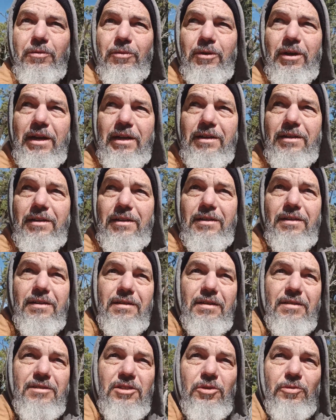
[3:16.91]
we're like
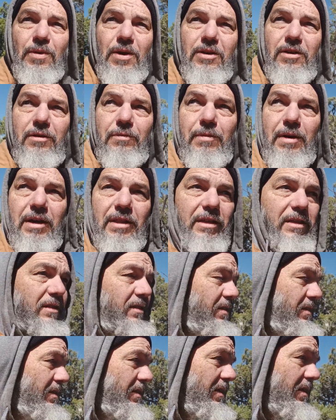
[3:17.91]
surrounded by
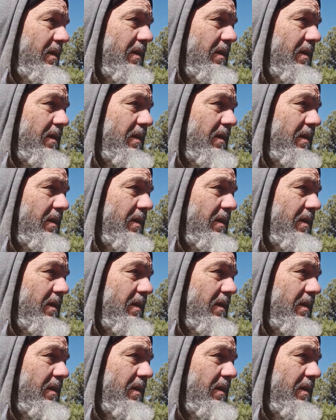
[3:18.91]
these